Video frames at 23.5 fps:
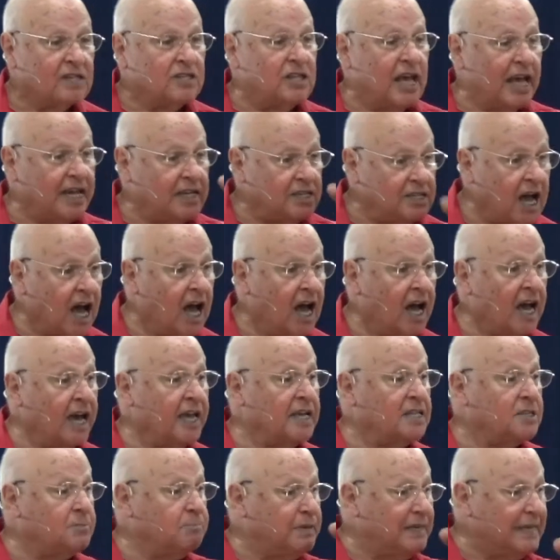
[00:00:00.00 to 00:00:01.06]
They
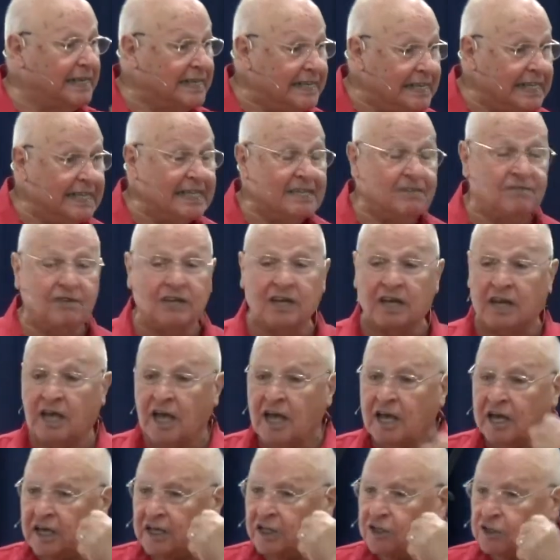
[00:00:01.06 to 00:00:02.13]
died believing
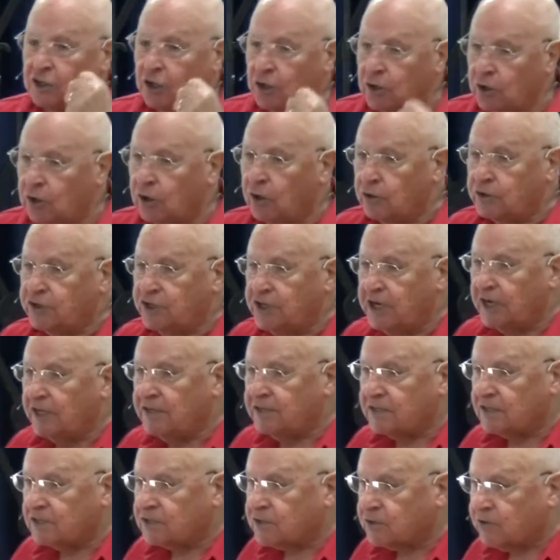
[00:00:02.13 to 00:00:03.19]
in the Lord
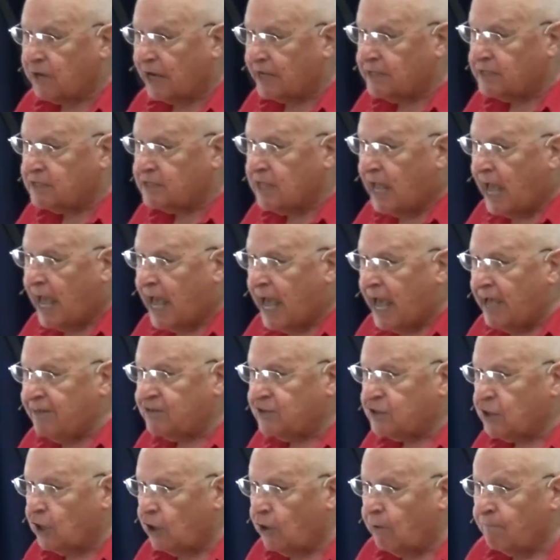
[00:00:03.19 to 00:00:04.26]
Jesus Christ. And
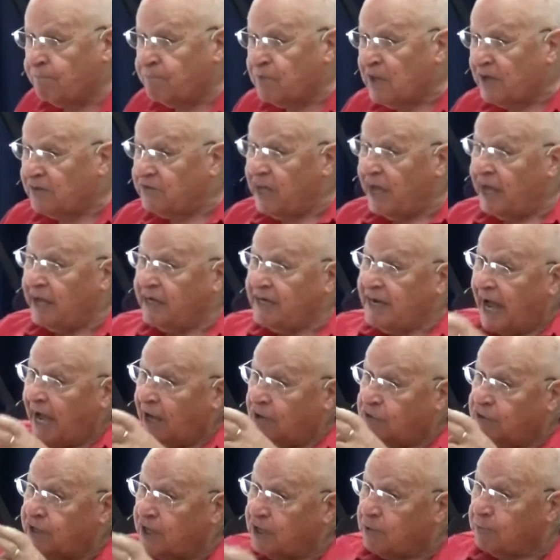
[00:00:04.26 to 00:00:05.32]
so they
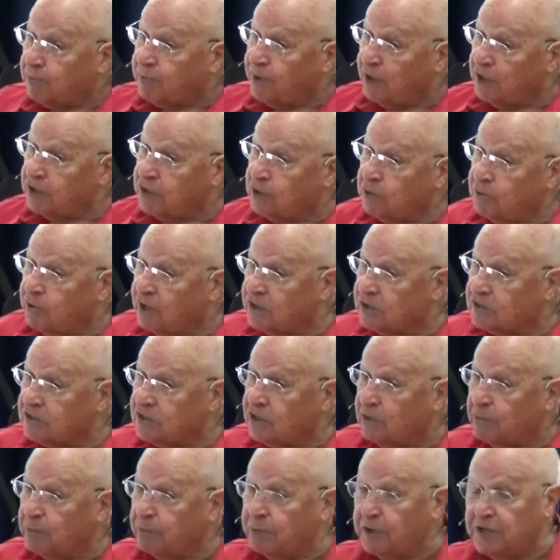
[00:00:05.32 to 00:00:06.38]
now their body was
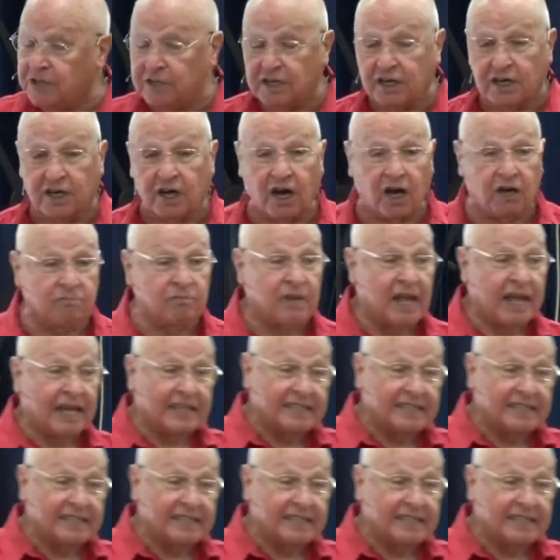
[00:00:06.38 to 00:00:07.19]
completely gone.